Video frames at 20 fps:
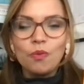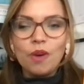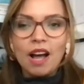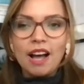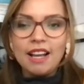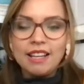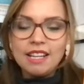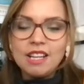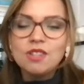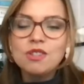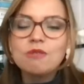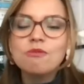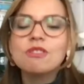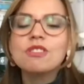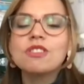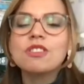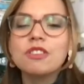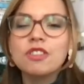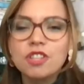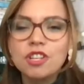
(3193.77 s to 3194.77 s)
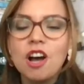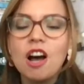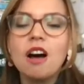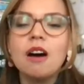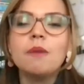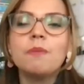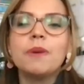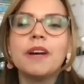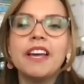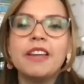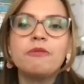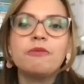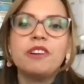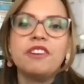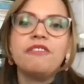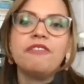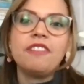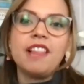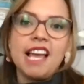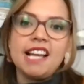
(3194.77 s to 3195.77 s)
I need to stop and
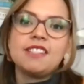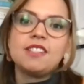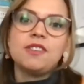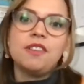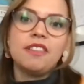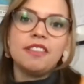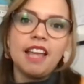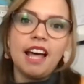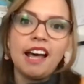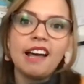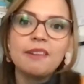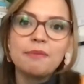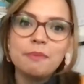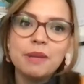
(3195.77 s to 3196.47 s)
reflect on that,